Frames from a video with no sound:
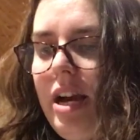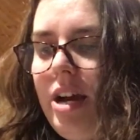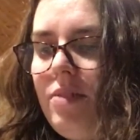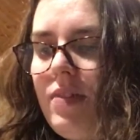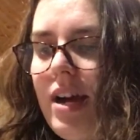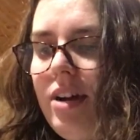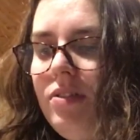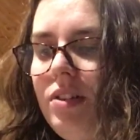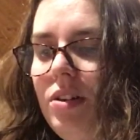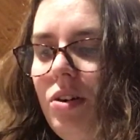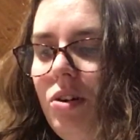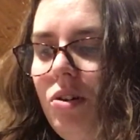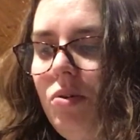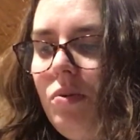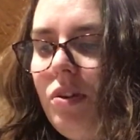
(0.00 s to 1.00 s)
around the
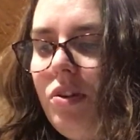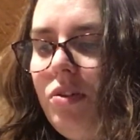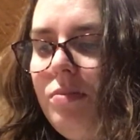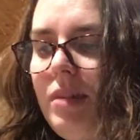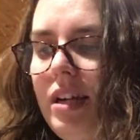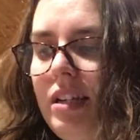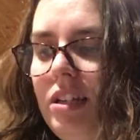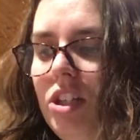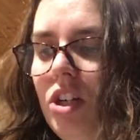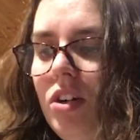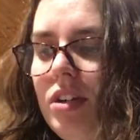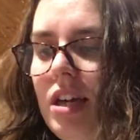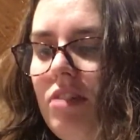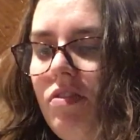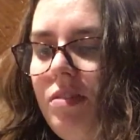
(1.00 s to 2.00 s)
whole room, and he
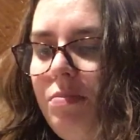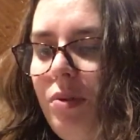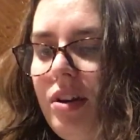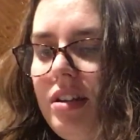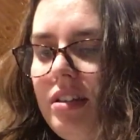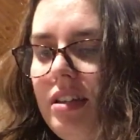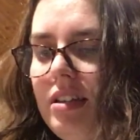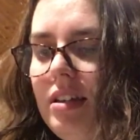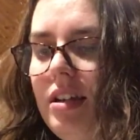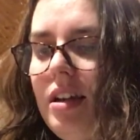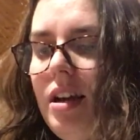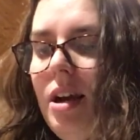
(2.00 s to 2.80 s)
took every present.